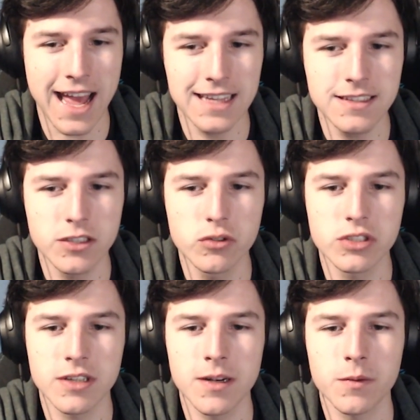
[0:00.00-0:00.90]
and you
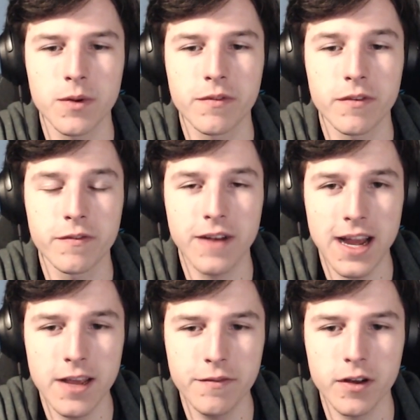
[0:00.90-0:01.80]
start with
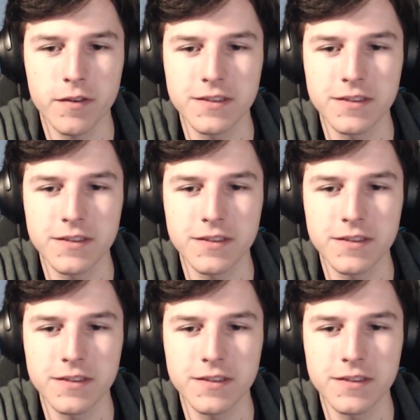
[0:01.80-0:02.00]
5 of the